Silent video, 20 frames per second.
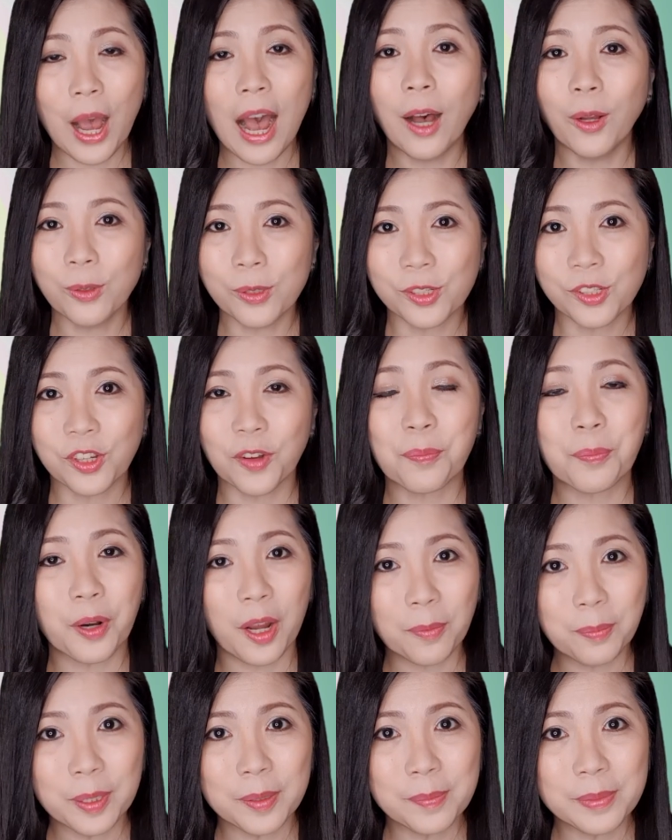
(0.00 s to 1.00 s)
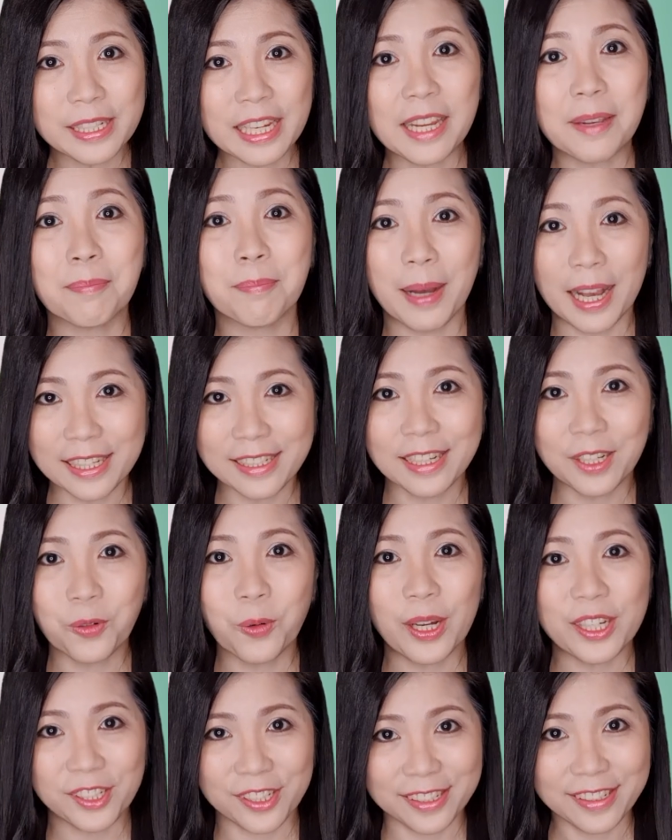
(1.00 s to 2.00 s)
how to solve problems in past year
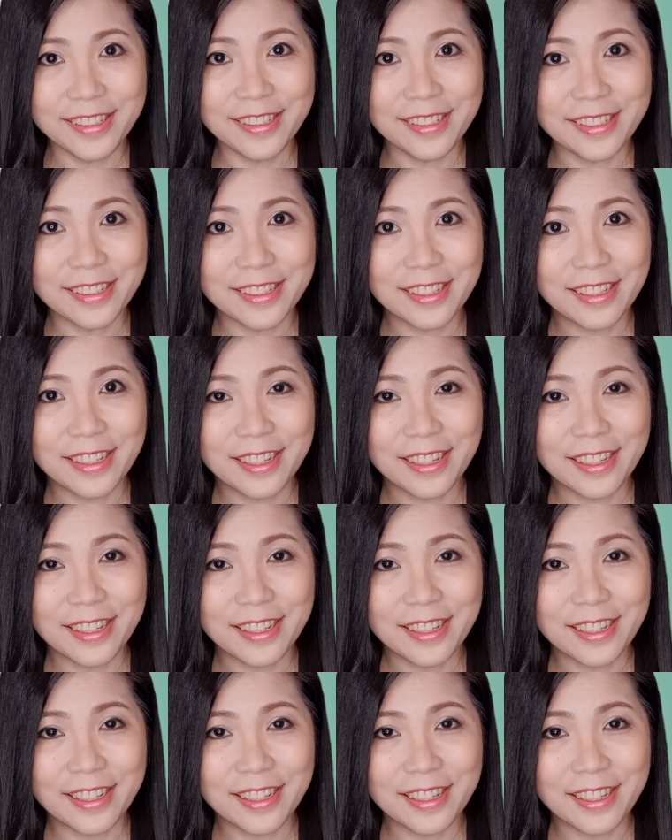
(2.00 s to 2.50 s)
questions,